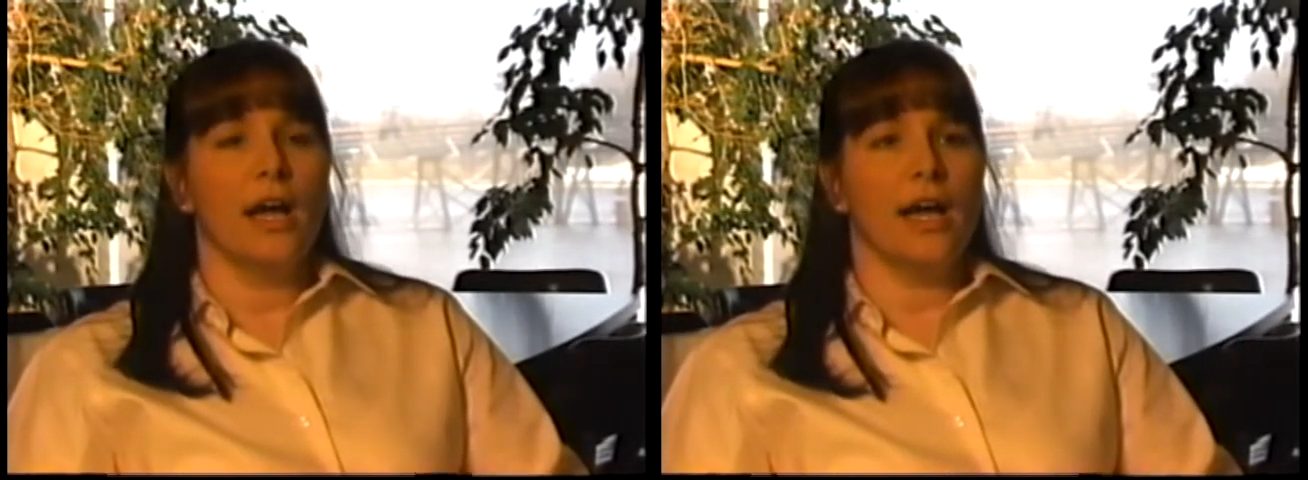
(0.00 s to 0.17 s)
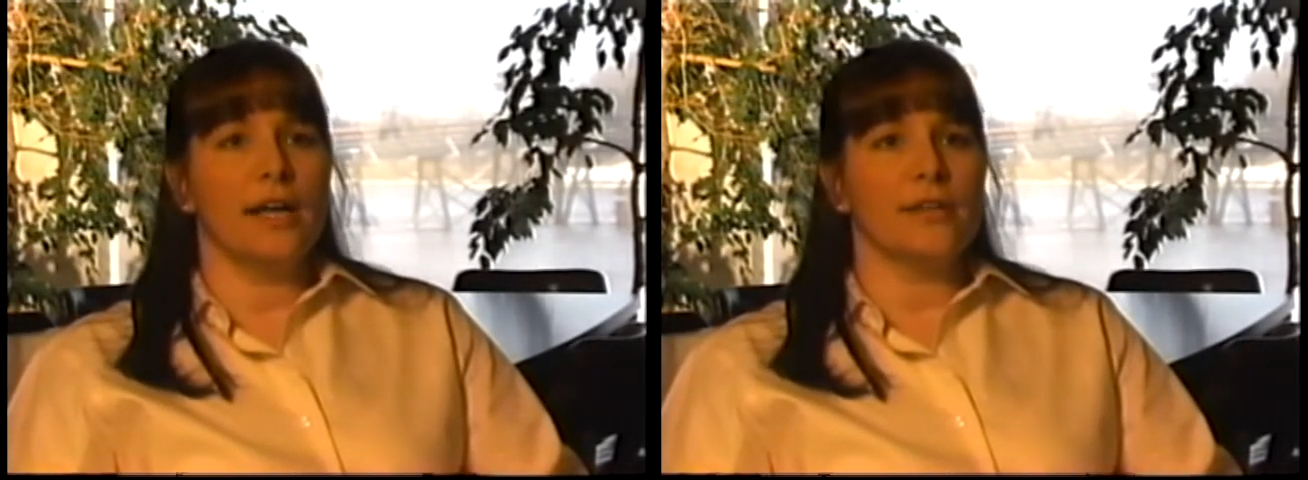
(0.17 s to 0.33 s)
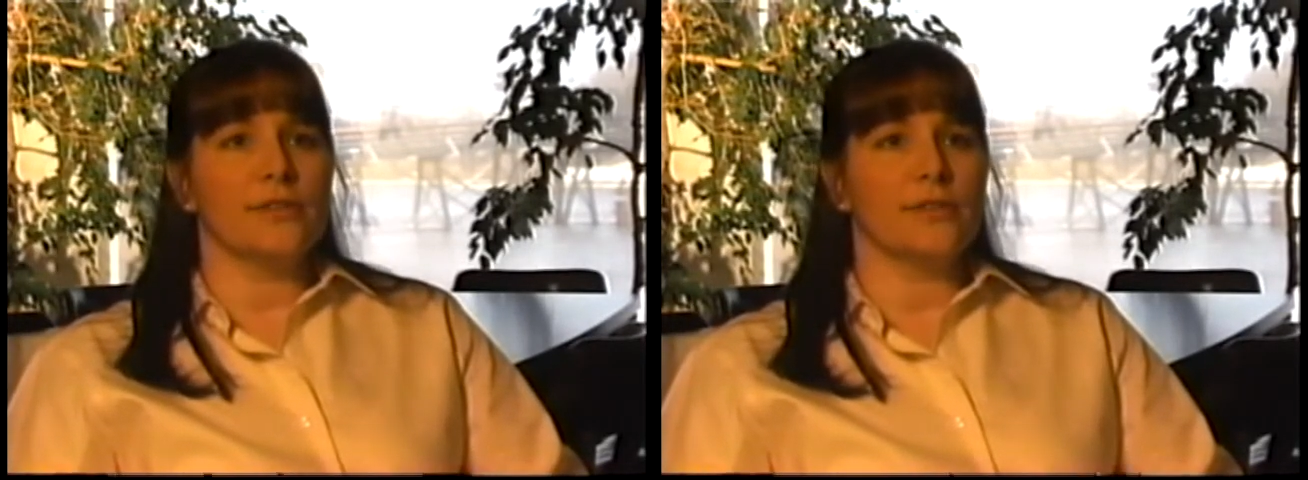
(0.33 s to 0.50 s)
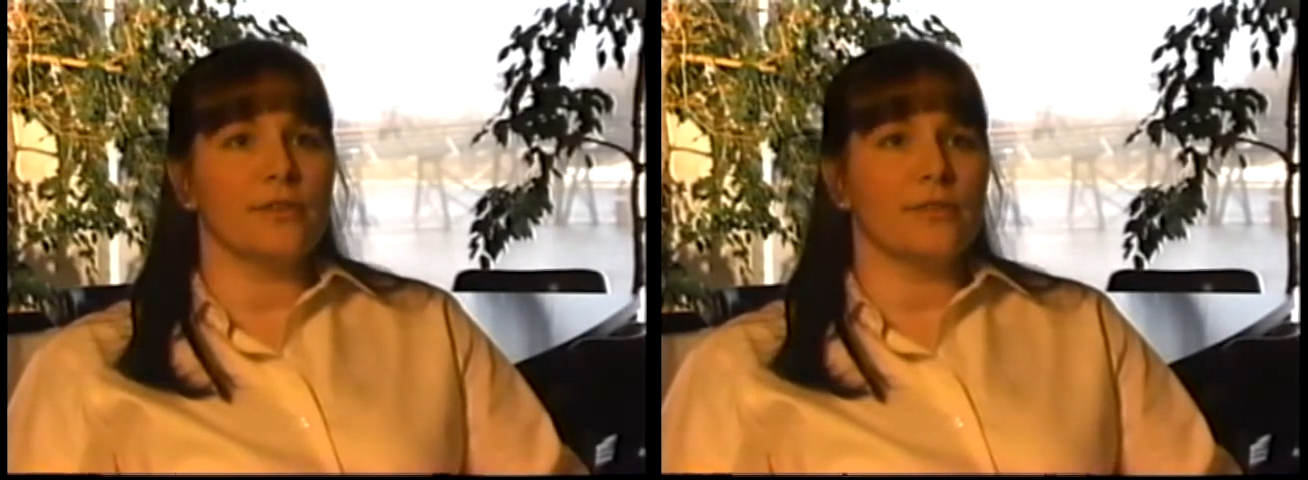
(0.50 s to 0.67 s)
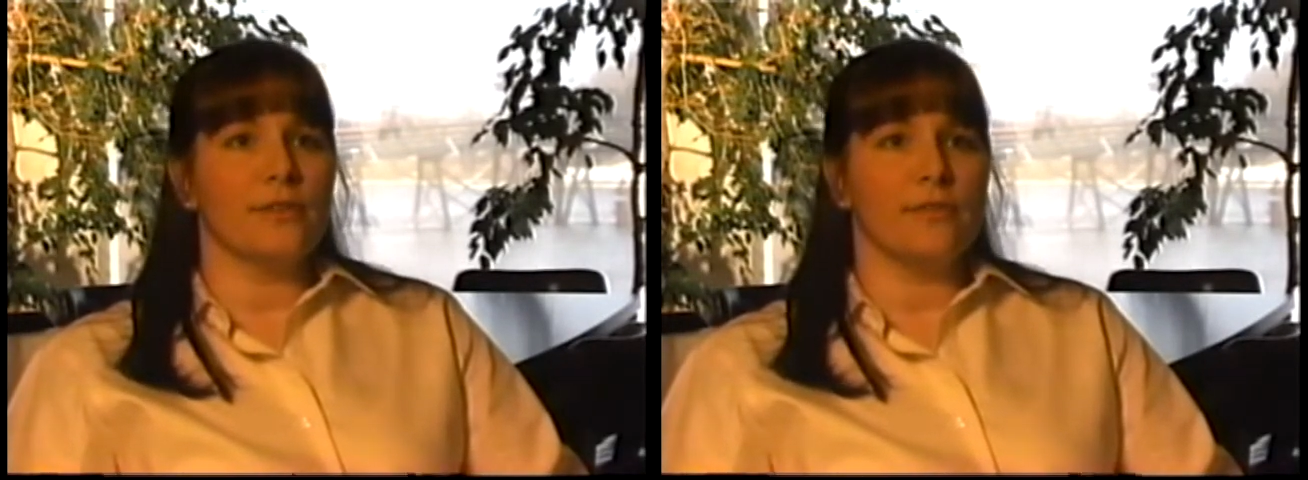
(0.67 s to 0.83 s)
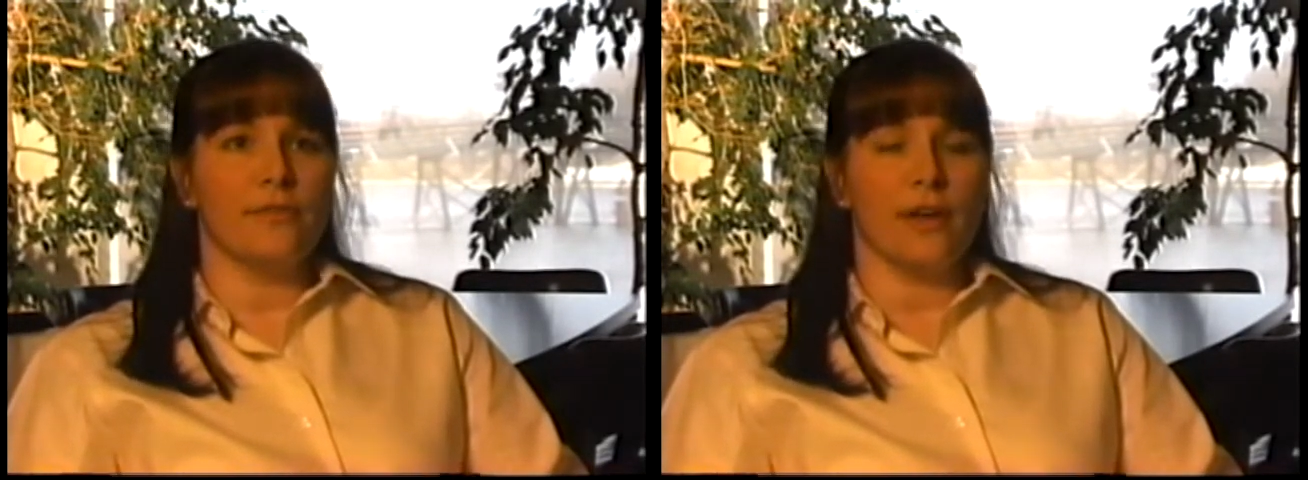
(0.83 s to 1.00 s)
under
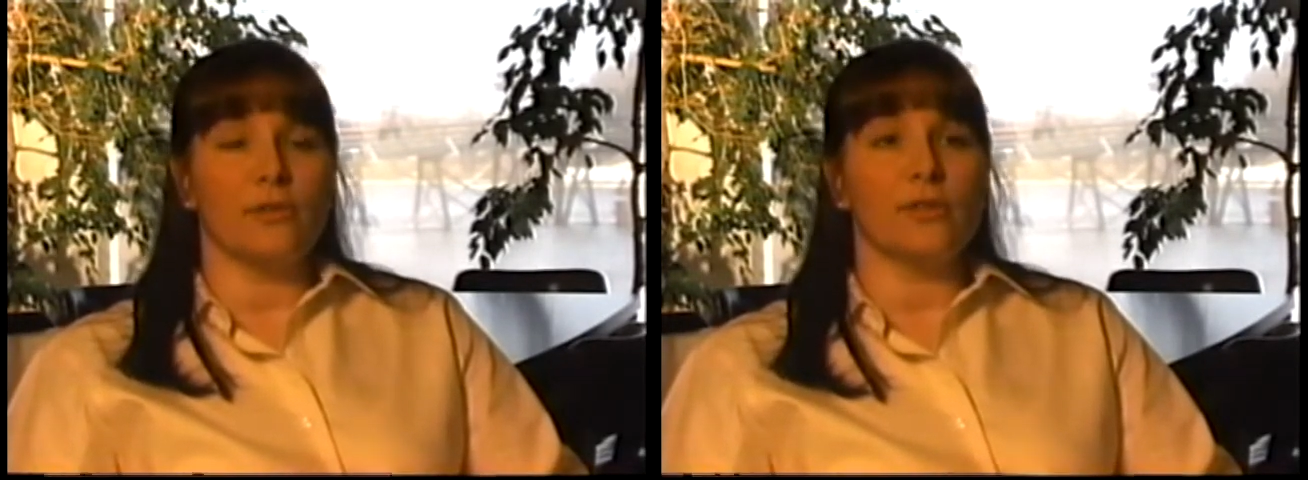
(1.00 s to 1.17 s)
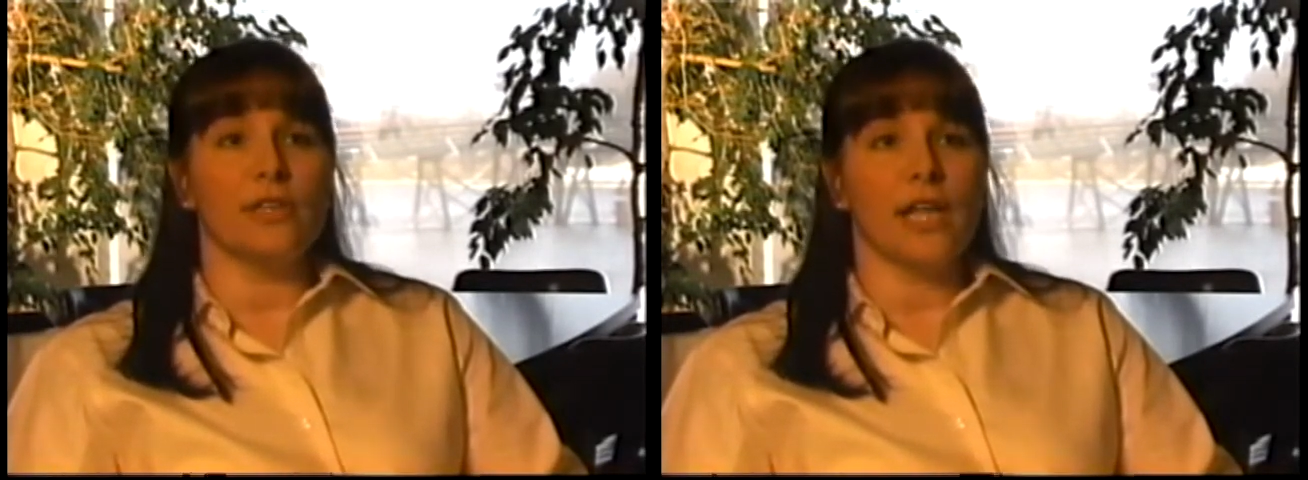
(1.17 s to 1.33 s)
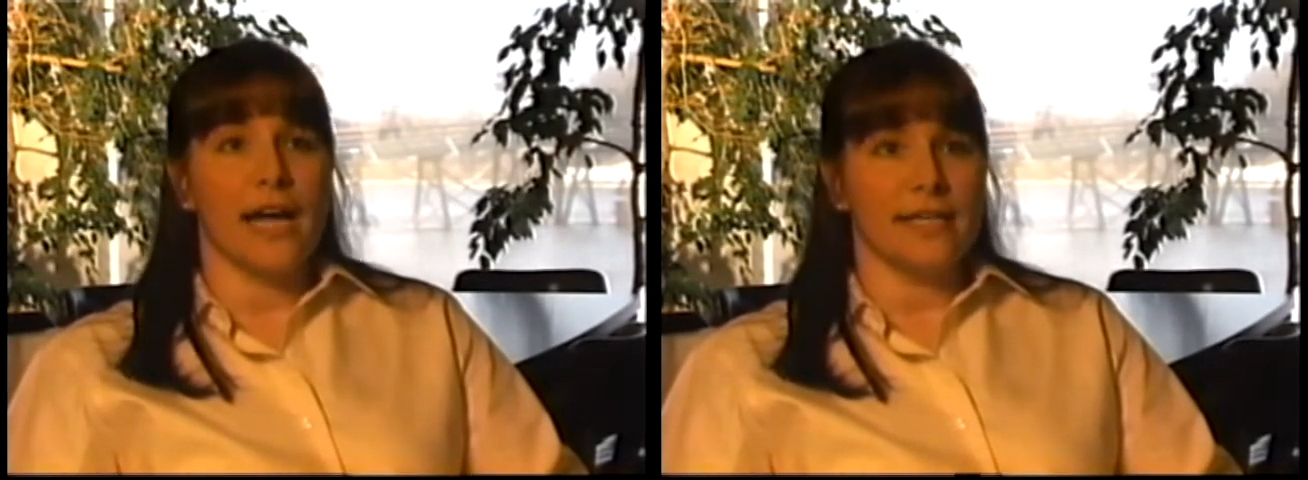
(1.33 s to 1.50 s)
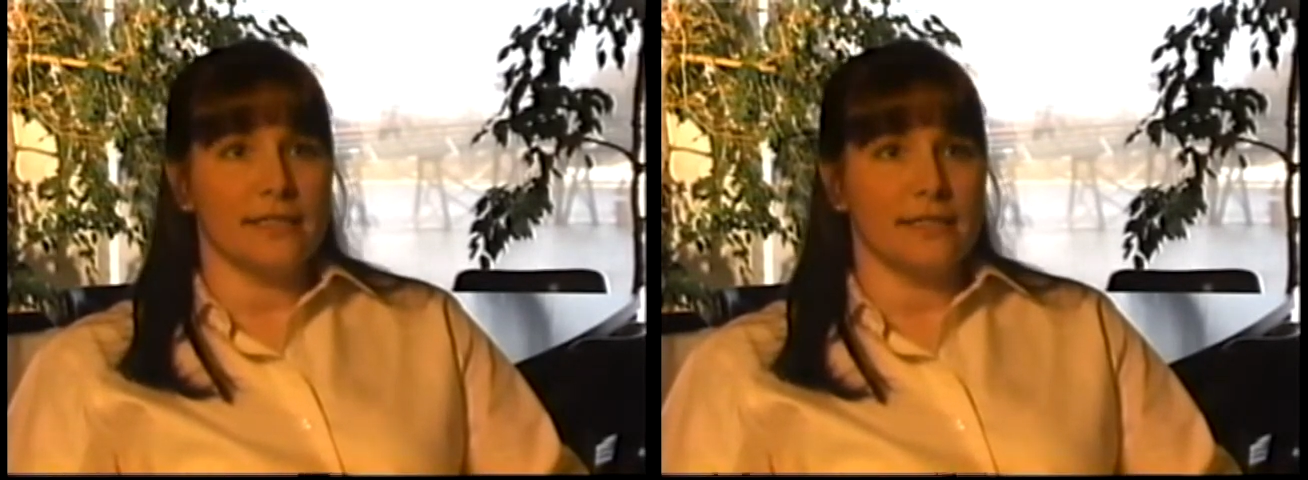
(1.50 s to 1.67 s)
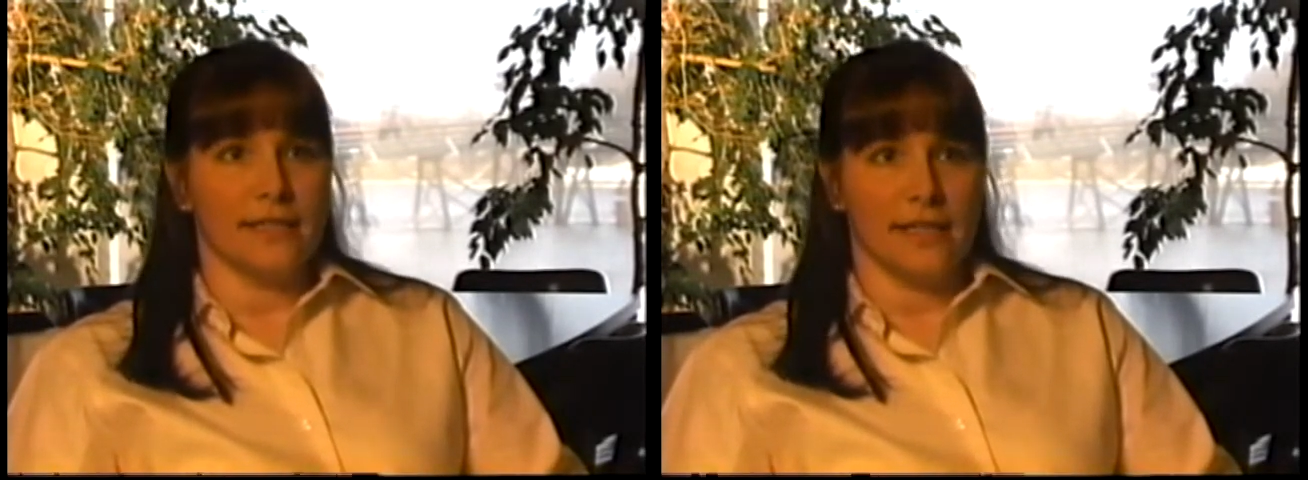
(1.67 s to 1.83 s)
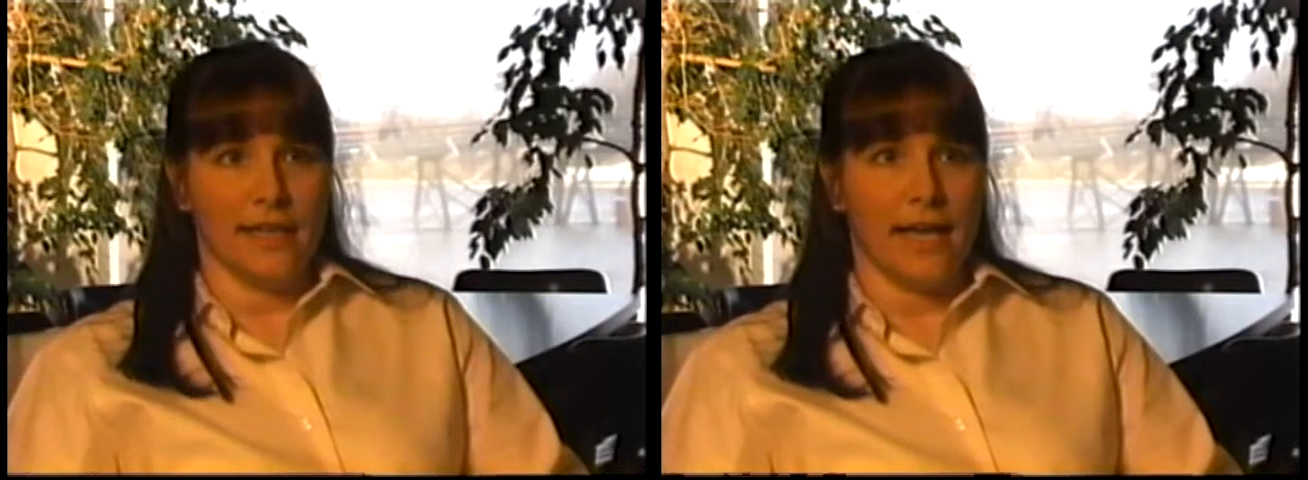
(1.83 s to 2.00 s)
the Federal
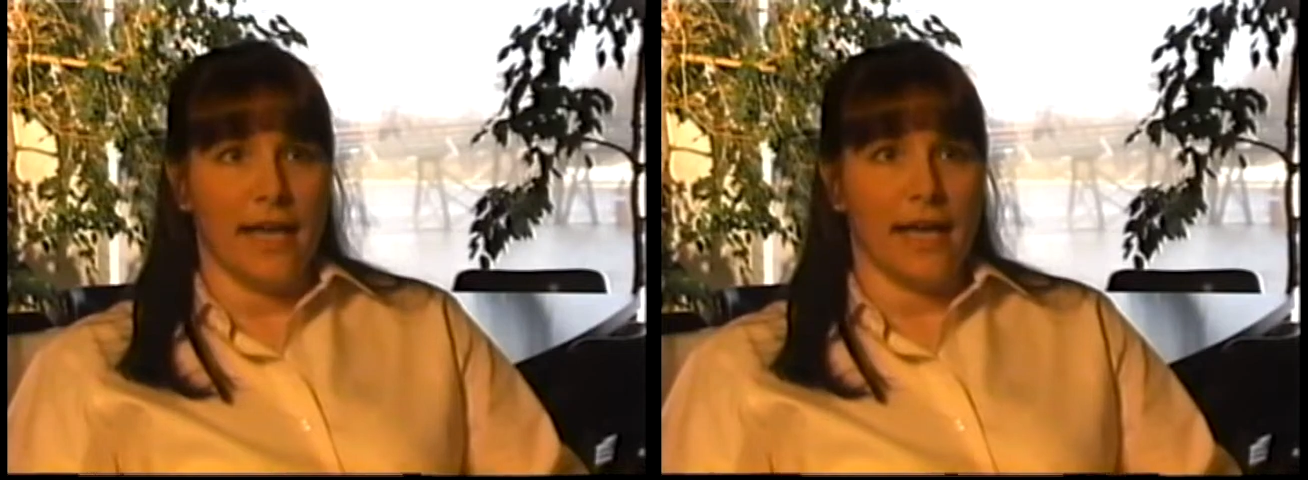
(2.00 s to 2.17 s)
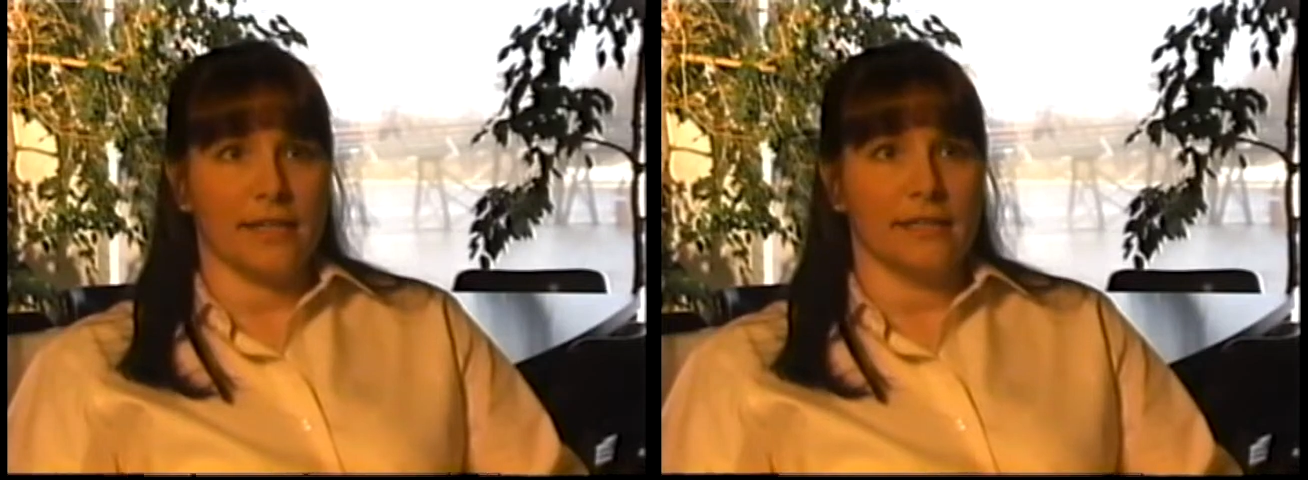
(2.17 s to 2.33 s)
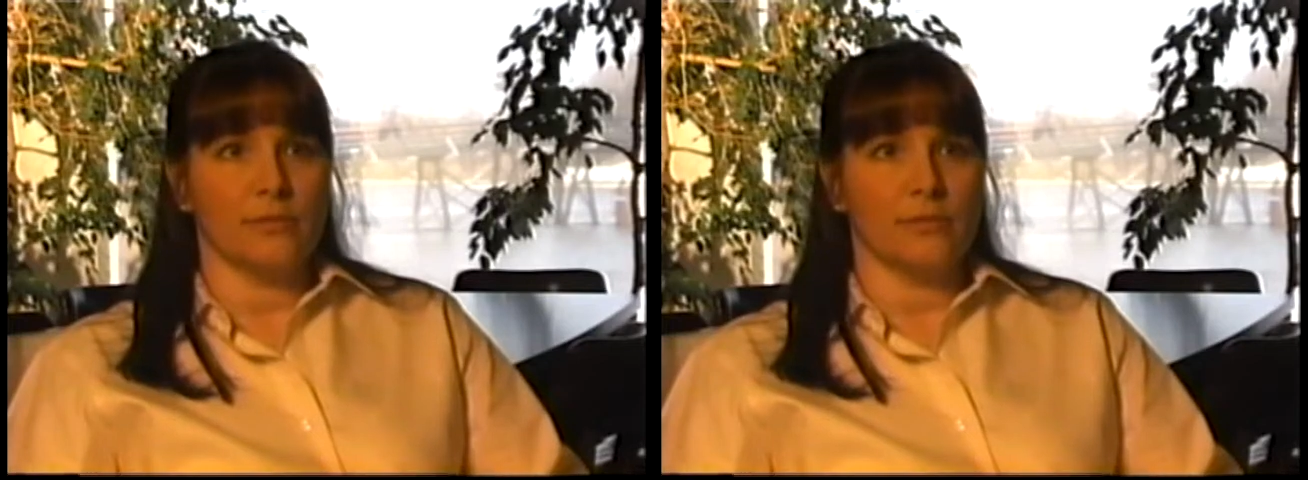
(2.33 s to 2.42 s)
Licensing Act,